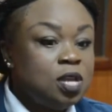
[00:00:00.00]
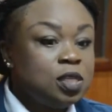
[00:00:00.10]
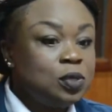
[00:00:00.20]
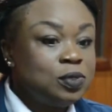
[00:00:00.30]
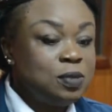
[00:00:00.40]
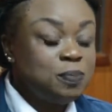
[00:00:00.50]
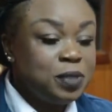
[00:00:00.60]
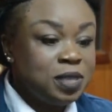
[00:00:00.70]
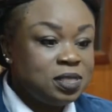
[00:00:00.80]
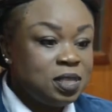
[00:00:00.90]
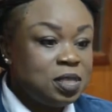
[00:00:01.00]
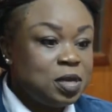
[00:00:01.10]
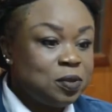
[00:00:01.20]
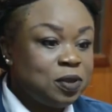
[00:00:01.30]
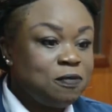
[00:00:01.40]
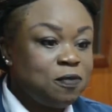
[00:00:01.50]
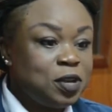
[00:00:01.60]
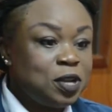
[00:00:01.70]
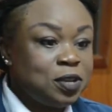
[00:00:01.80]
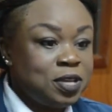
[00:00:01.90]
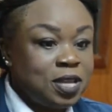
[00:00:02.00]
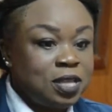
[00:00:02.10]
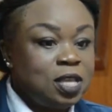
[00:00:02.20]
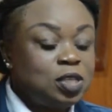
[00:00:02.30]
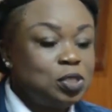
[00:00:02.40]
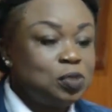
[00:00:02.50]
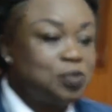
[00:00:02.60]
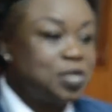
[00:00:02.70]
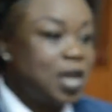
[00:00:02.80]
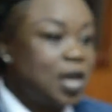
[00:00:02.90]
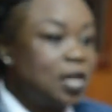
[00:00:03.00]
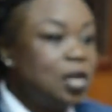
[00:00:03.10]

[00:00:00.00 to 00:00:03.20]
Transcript: So simple things that they're looking for. They're looking at ensuring that